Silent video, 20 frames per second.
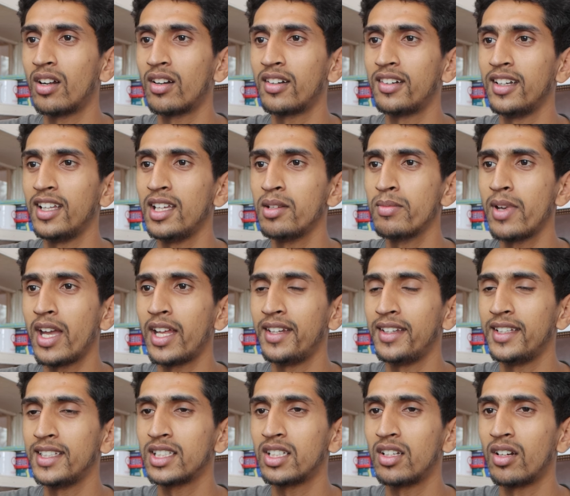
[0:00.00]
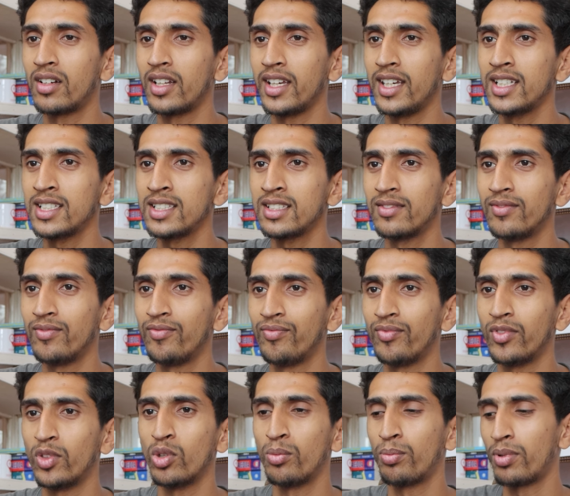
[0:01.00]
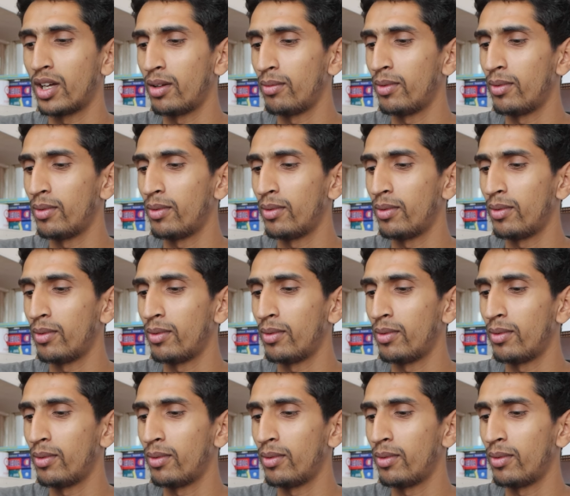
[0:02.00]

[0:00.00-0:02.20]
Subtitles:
dot name and this dot age, no